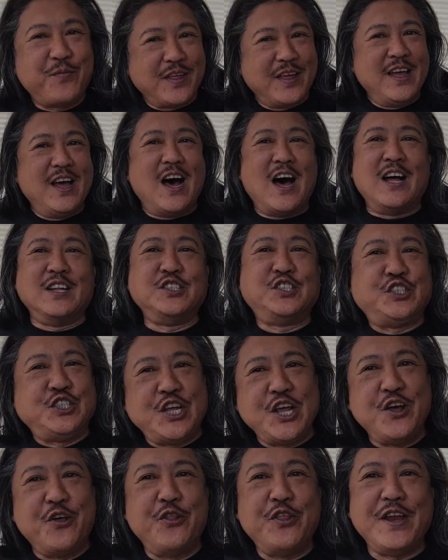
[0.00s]
Until
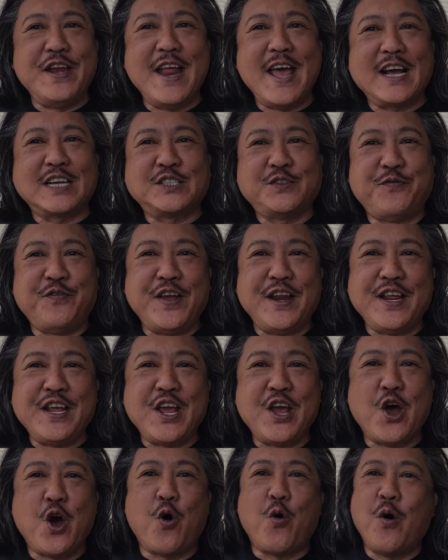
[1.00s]
the next
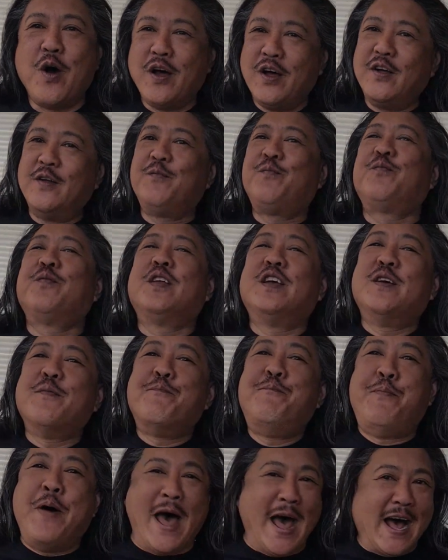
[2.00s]
video,
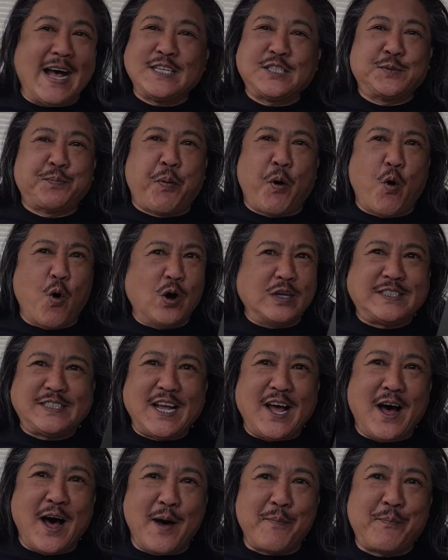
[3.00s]
passports
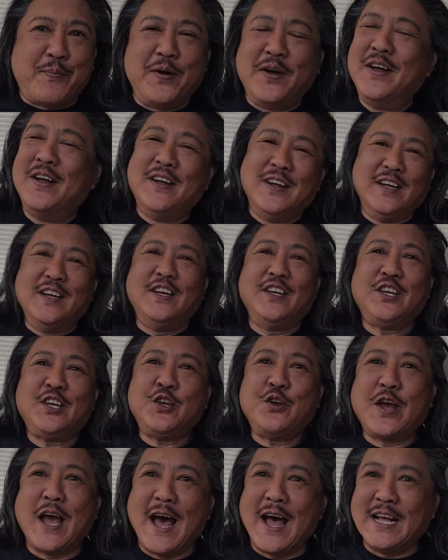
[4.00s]
up. You
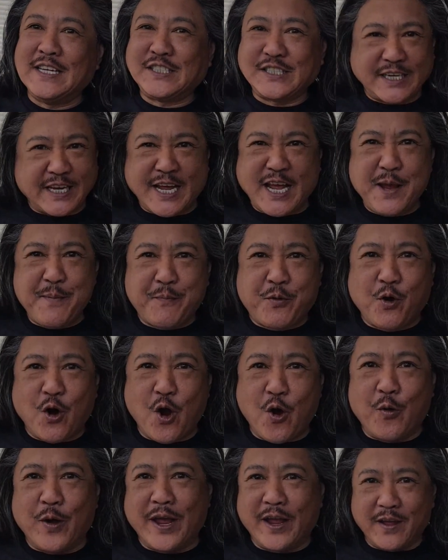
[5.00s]
guys keep growing
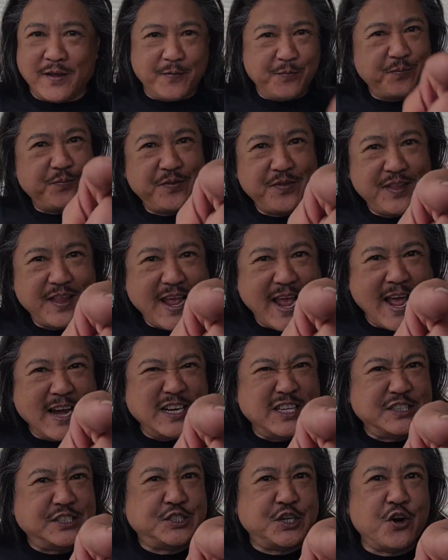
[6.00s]
and
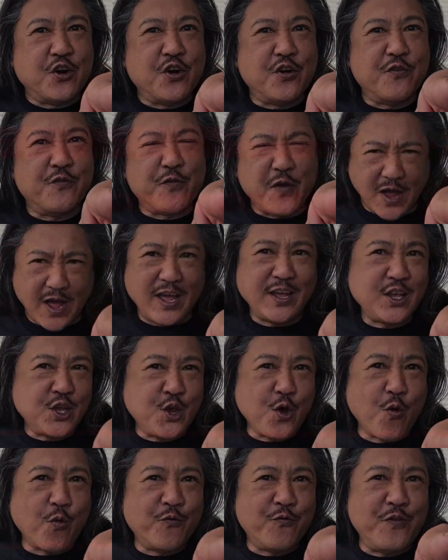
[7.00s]
deserve your
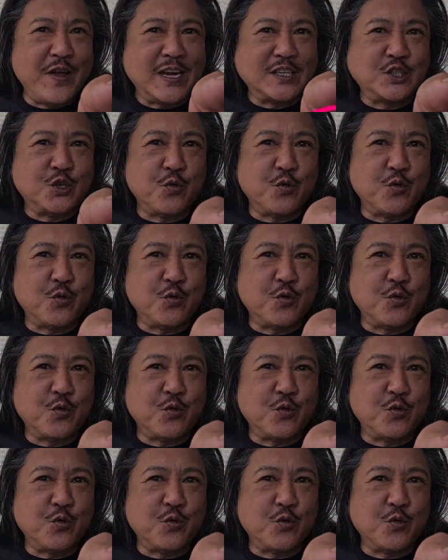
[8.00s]
victory.